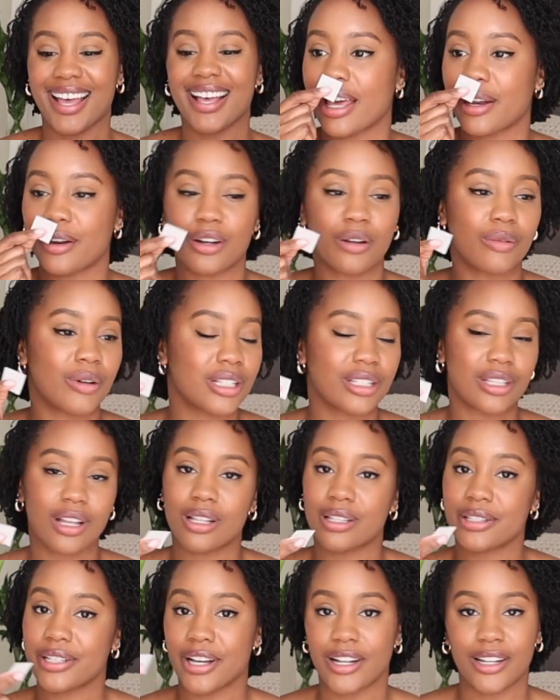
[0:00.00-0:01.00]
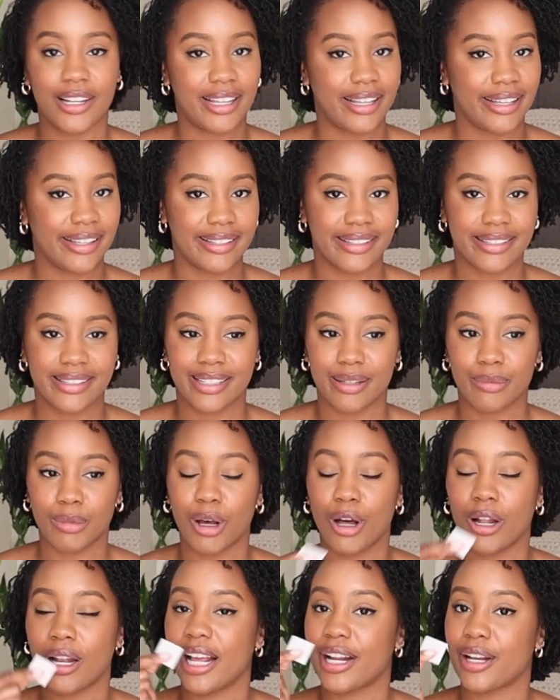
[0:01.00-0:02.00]
I don't know what Santal is, but
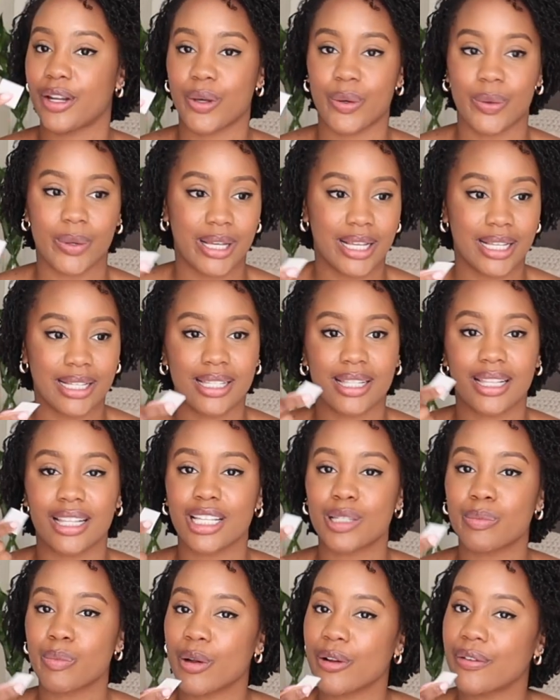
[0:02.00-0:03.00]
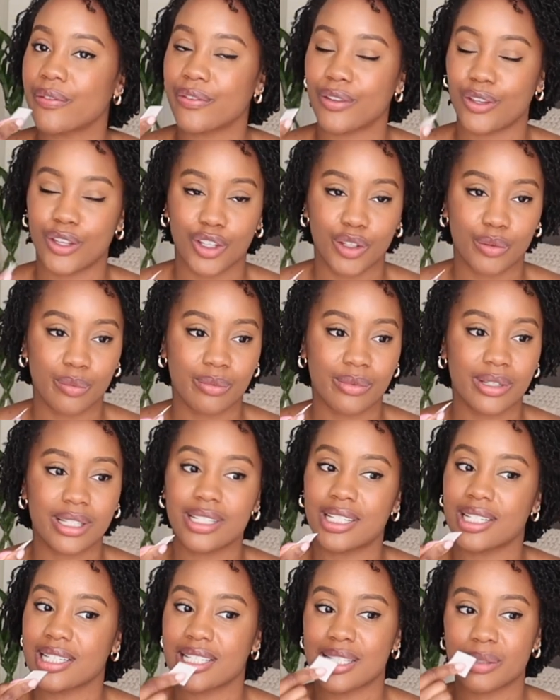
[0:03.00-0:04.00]
all I know is this perfume
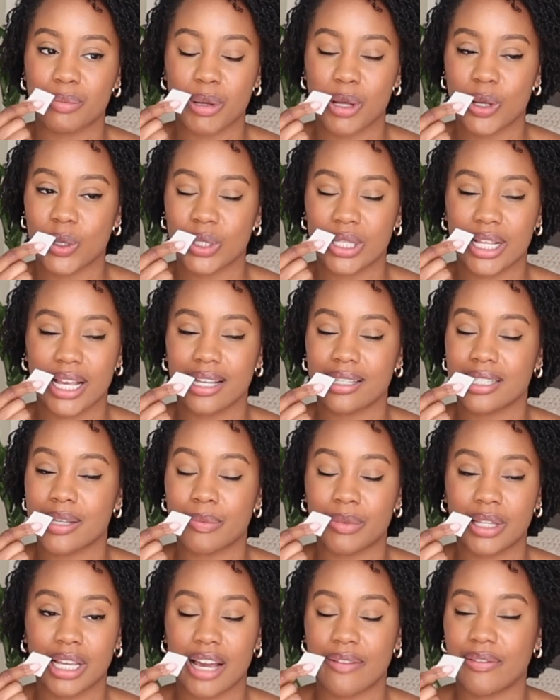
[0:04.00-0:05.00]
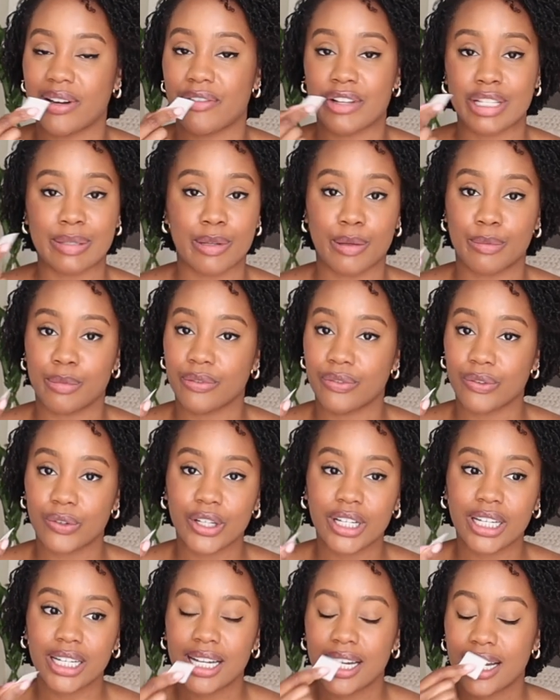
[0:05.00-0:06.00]
just smells like something I've never smelled
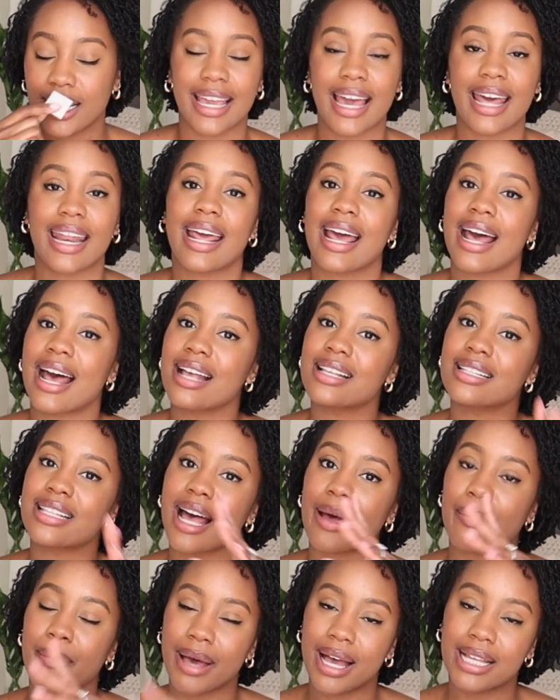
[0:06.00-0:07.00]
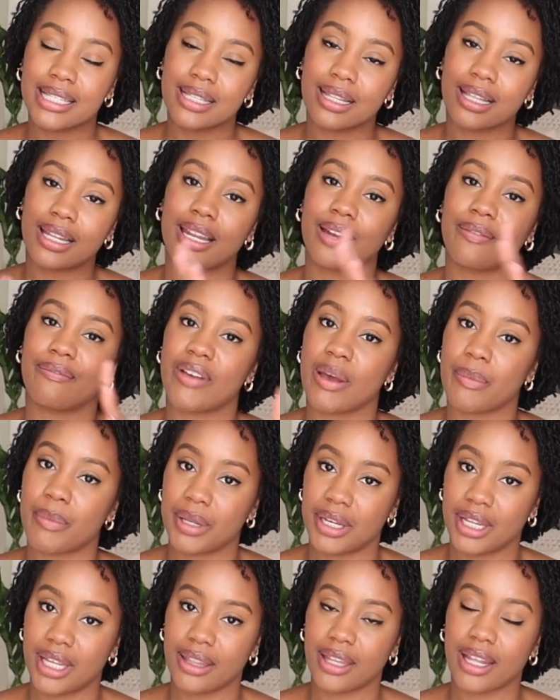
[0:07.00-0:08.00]
before. Again, it has that masculine and
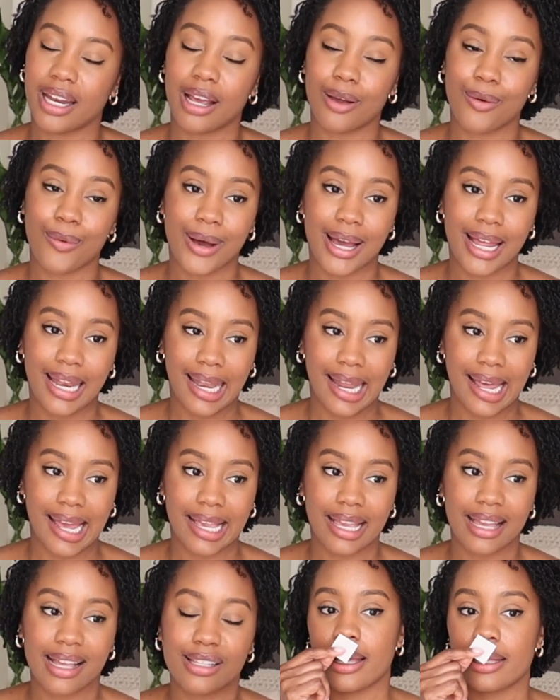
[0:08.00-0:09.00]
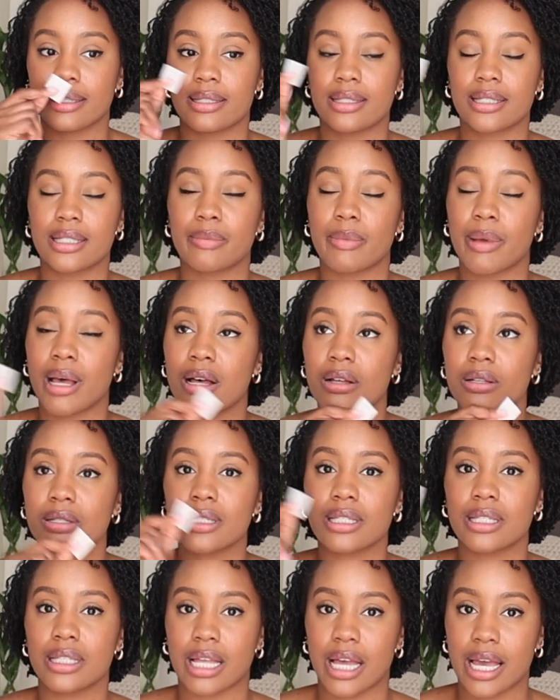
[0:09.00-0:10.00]
feminine that I quite like. It
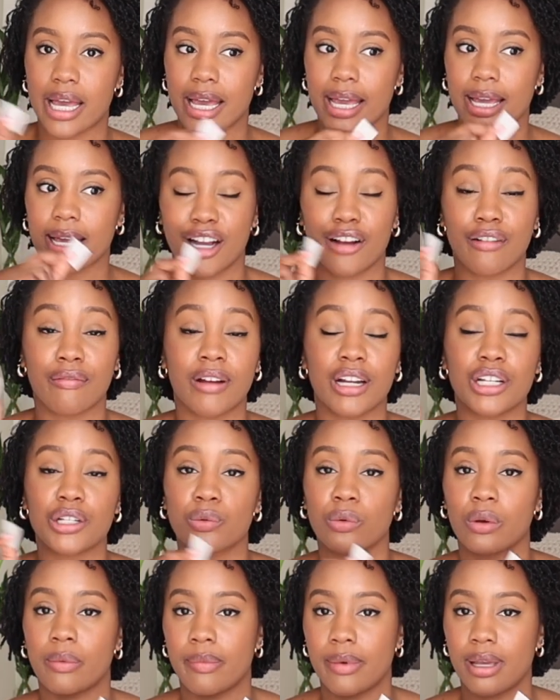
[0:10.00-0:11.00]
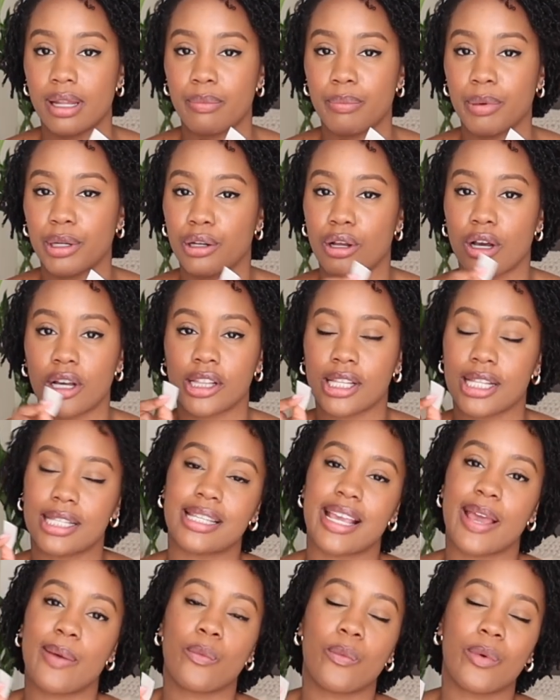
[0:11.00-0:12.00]
smells like a rich woman, but not in the
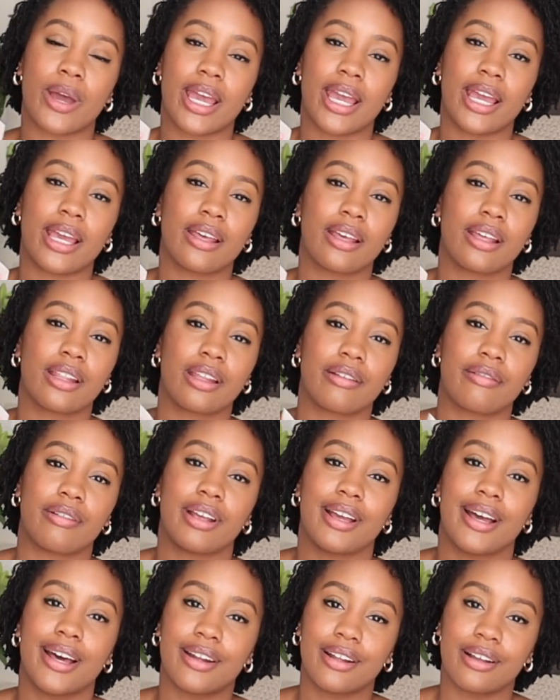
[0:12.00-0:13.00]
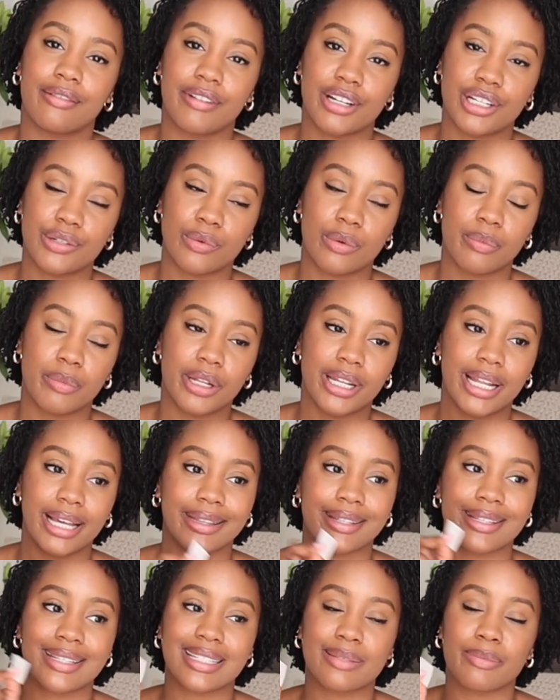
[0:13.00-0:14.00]
same way the Rihanna rich woman.
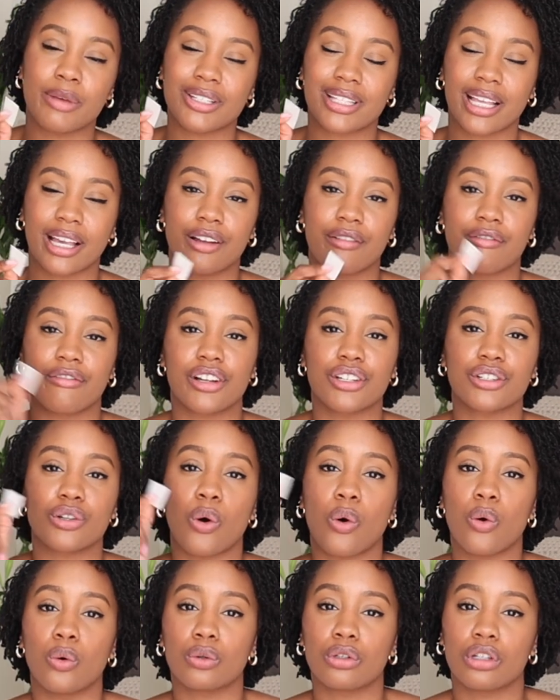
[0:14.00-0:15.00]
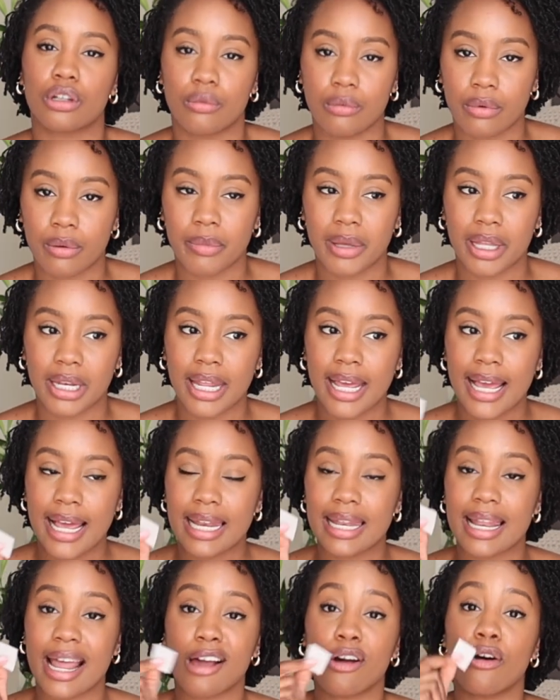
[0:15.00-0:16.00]
Like, this smells like a rich older woman,
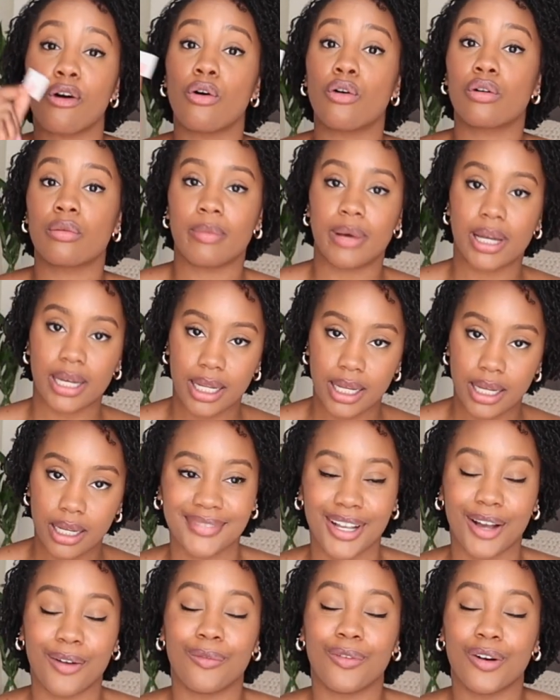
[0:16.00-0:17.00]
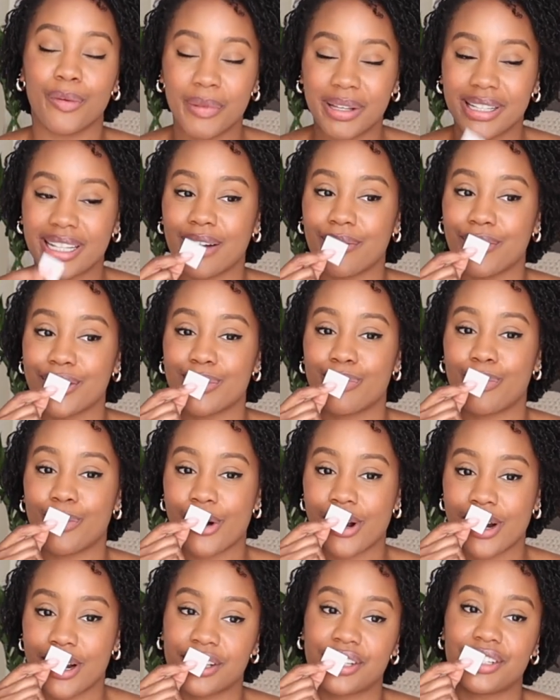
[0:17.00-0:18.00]
like old money. A woman that was
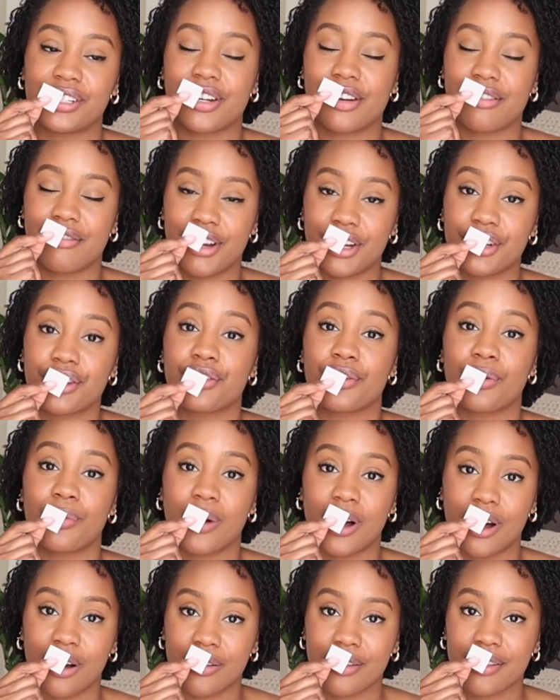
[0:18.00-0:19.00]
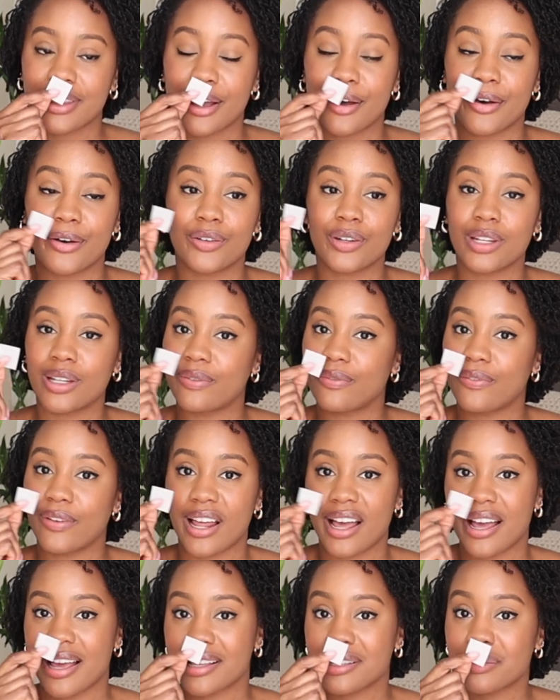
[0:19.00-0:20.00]
born into generational wealth, that only
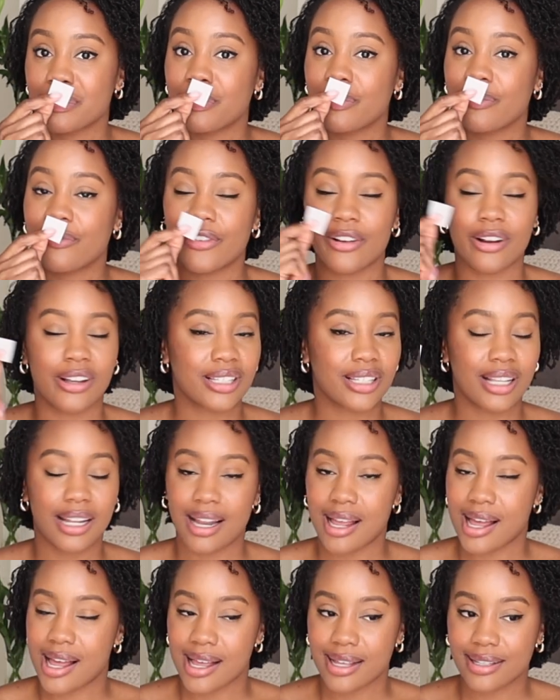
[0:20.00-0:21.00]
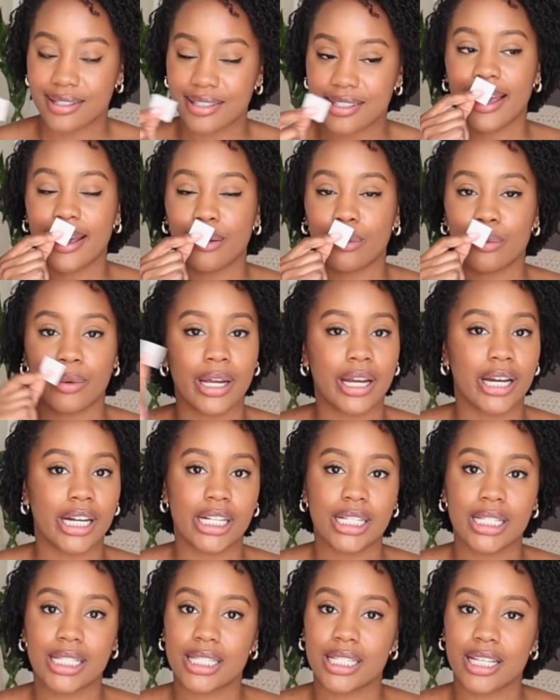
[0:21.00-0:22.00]
flies first class and
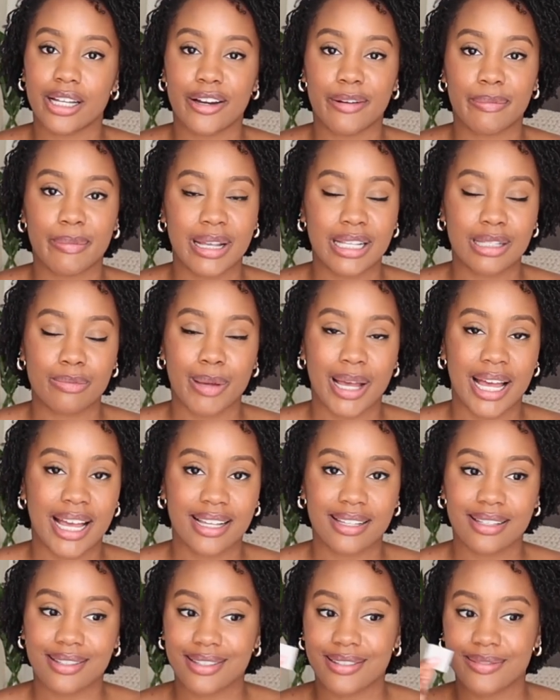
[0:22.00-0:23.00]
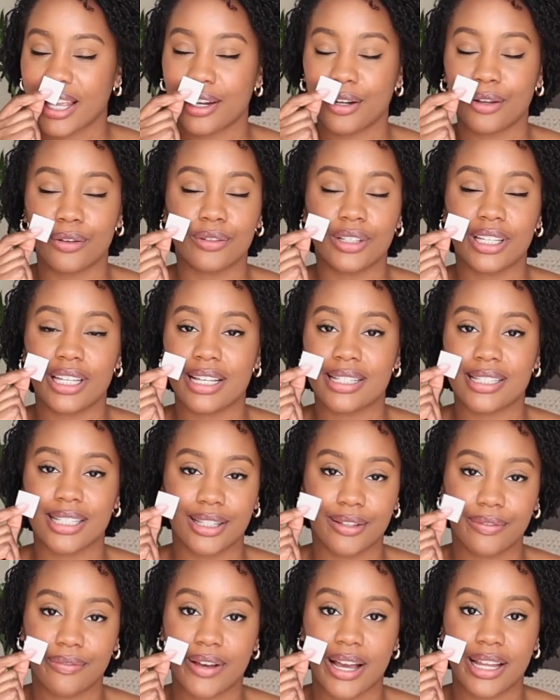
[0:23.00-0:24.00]
wears Hermes bags and only eats at
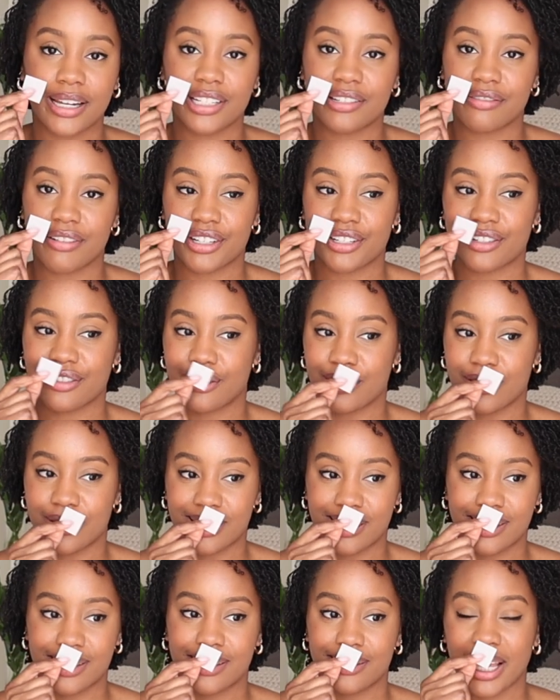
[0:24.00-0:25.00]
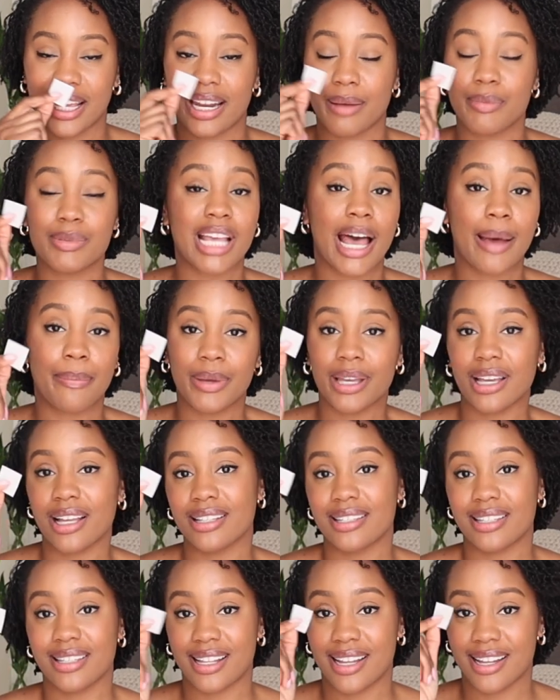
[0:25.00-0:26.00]
the finest restaurants. And I'm tapping
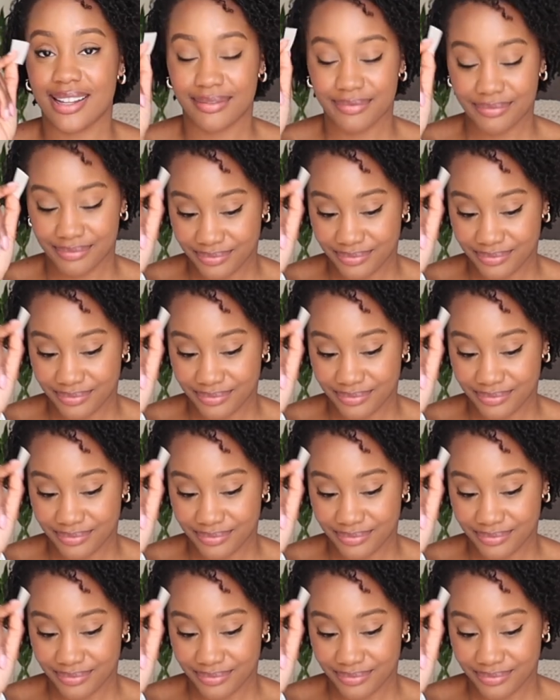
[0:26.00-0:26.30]
into that.